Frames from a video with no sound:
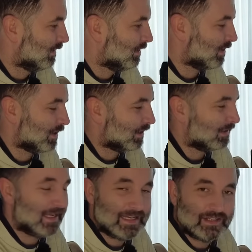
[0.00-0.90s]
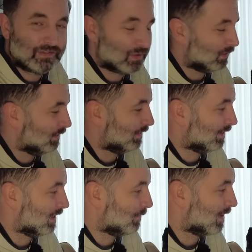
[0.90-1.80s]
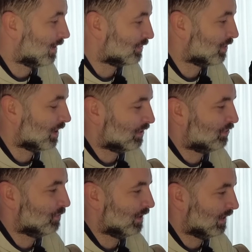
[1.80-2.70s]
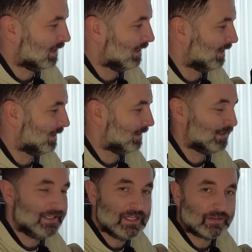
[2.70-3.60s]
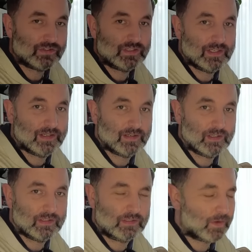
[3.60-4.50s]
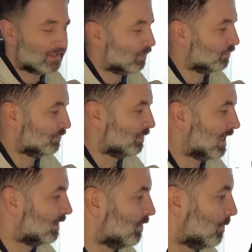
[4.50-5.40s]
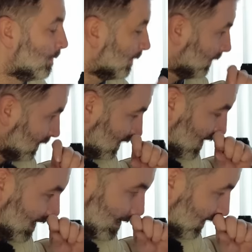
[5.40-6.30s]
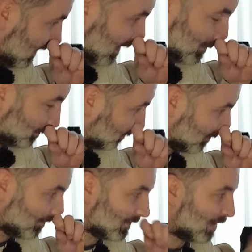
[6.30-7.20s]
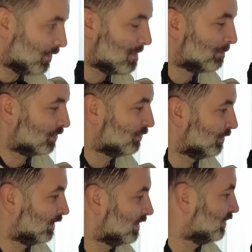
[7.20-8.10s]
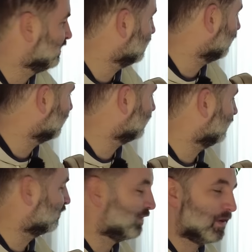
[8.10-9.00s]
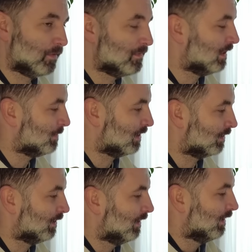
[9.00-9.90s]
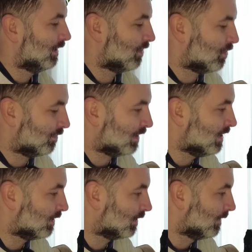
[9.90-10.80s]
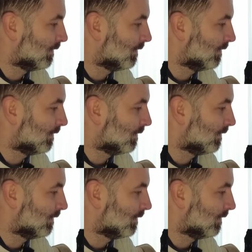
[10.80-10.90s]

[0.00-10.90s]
Here another day in Scotland where I started shooting deers quite close to Glencoe. And I remember shooting this deer with the 300 millimeter over here.